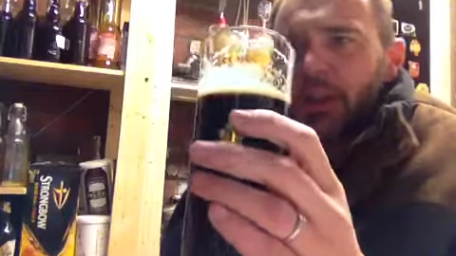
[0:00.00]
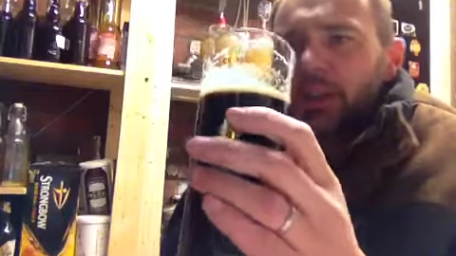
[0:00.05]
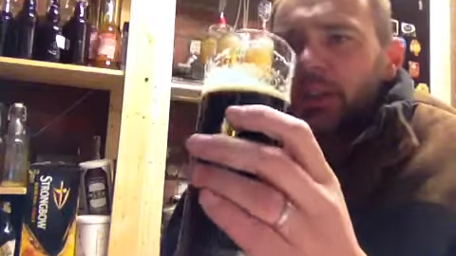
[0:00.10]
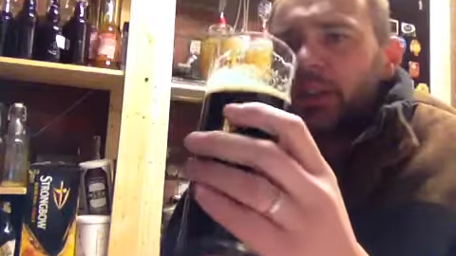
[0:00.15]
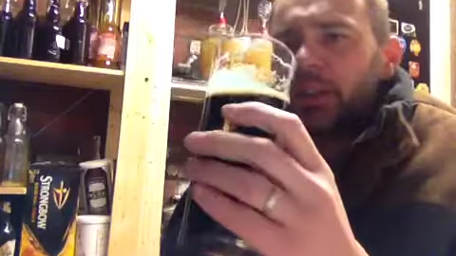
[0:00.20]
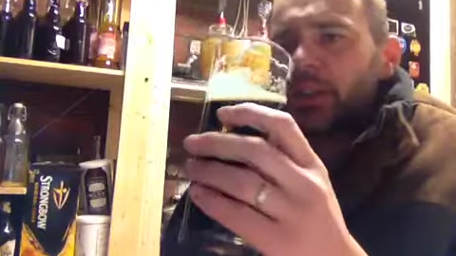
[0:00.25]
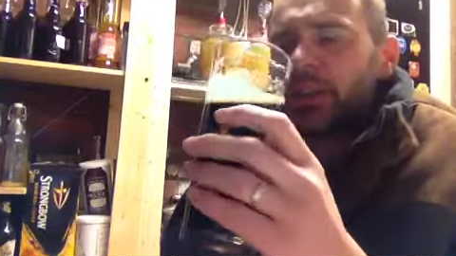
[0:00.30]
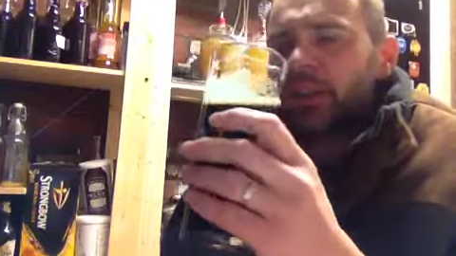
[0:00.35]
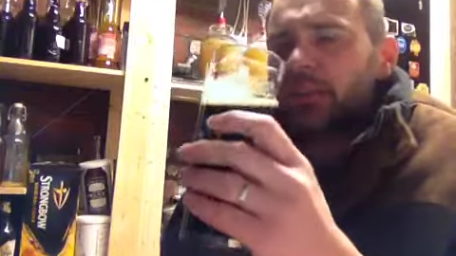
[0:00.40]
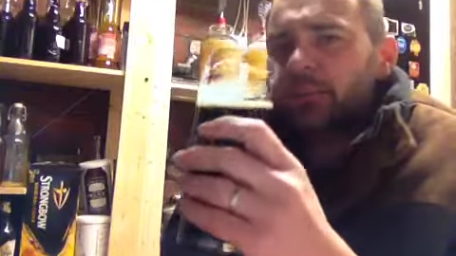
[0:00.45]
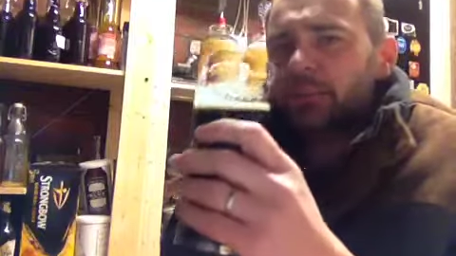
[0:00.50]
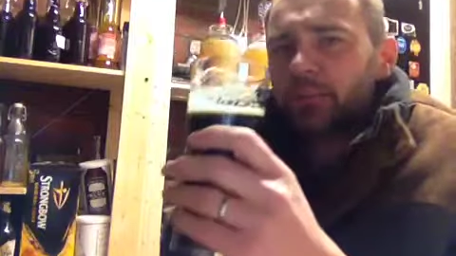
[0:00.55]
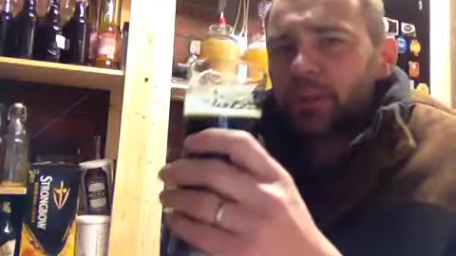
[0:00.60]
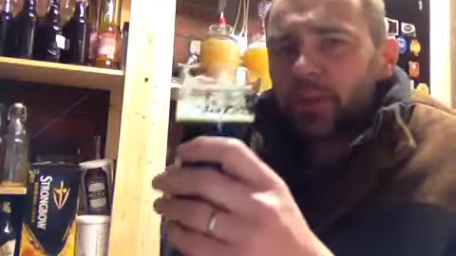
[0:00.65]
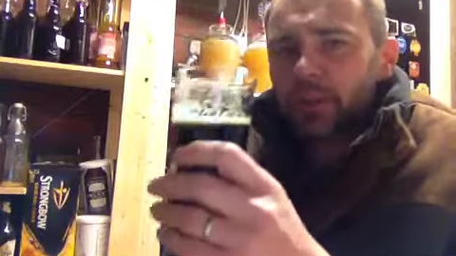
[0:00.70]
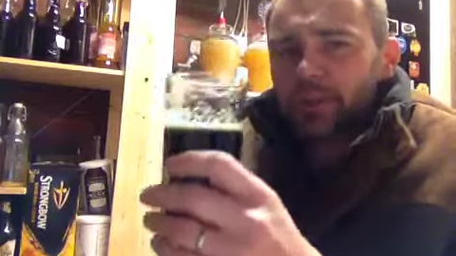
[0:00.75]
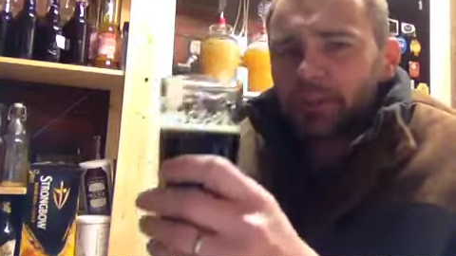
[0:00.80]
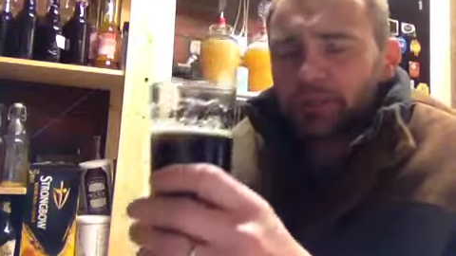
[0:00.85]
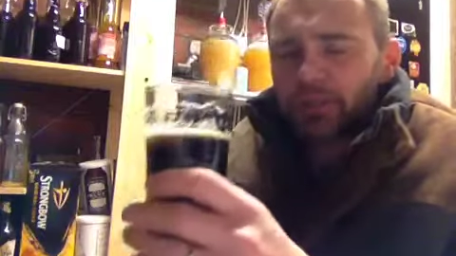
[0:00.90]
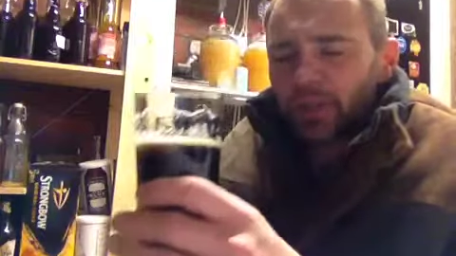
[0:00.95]
um,
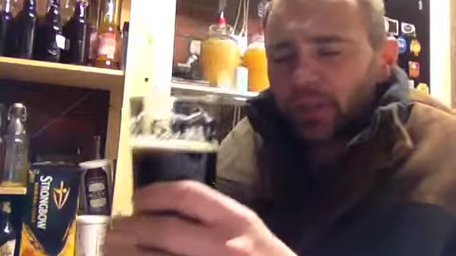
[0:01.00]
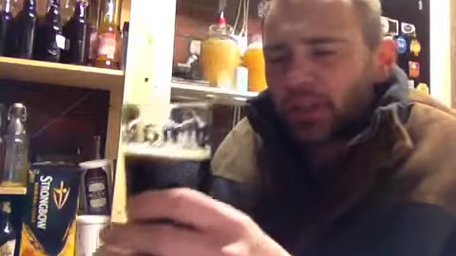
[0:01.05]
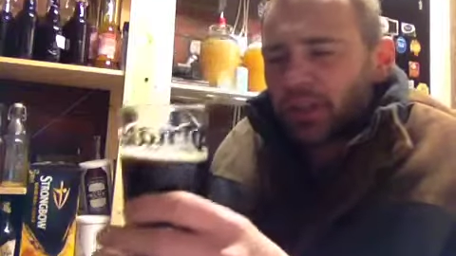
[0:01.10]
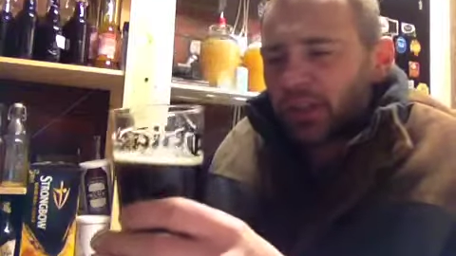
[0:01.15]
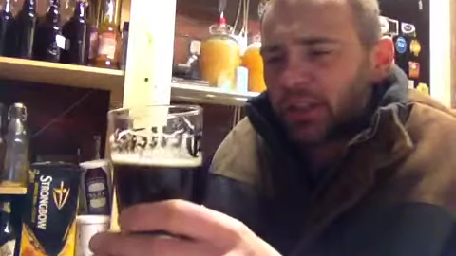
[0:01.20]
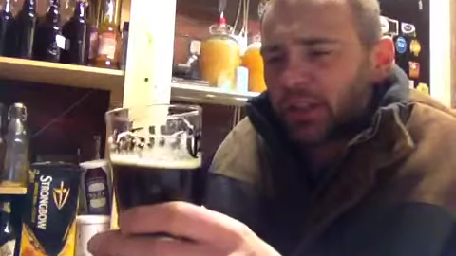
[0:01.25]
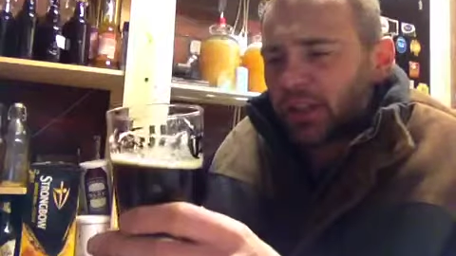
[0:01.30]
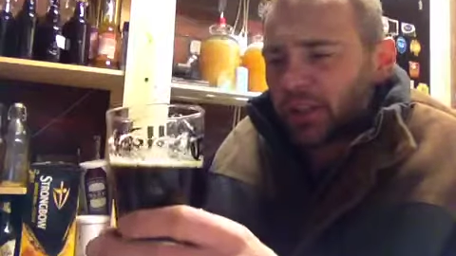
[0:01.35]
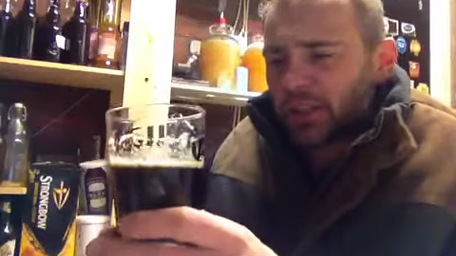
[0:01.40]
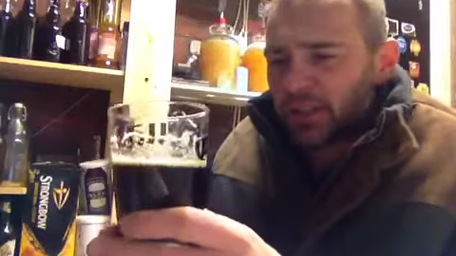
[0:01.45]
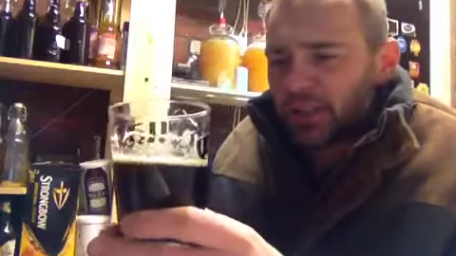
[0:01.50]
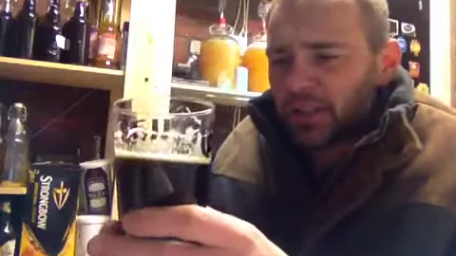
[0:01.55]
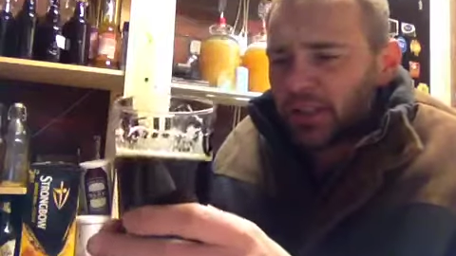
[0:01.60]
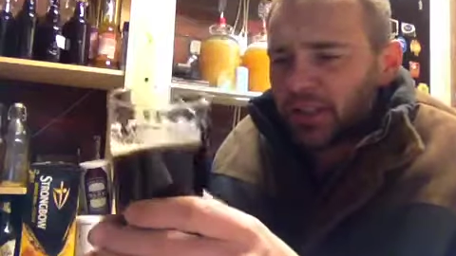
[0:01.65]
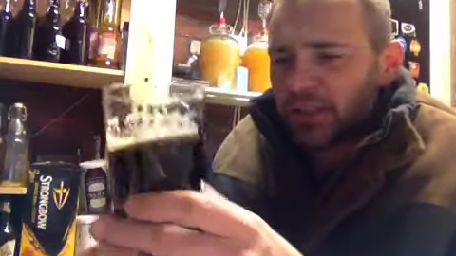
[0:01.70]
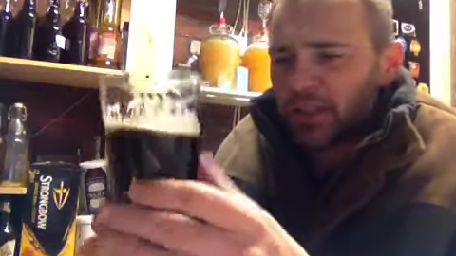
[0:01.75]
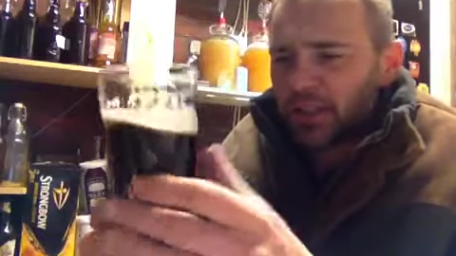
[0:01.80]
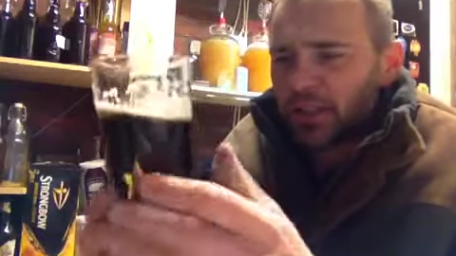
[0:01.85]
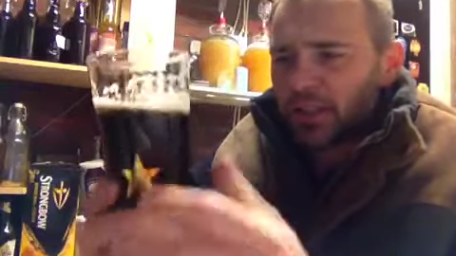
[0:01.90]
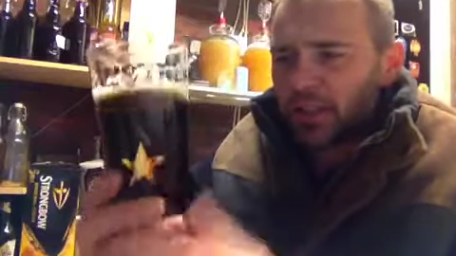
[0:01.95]
I, I, didn't take
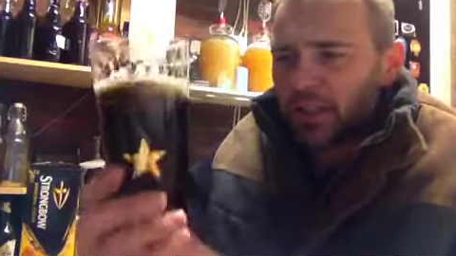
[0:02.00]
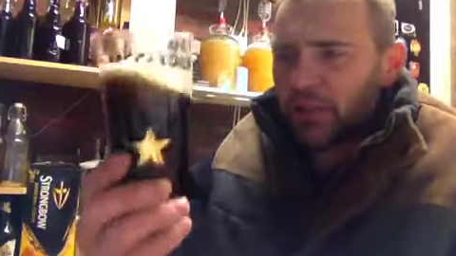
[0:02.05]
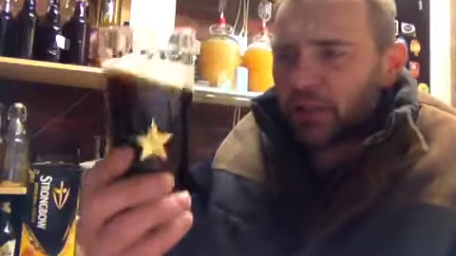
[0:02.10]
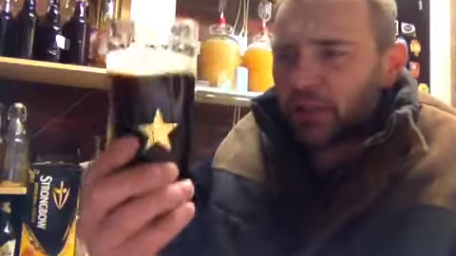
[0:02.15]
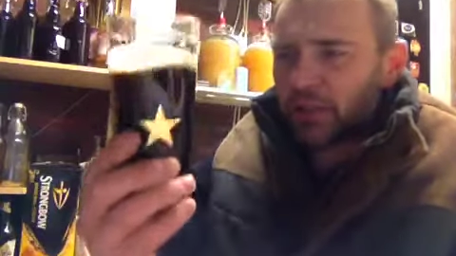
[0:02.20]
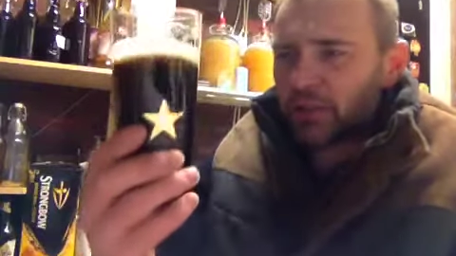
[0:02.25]
the uh,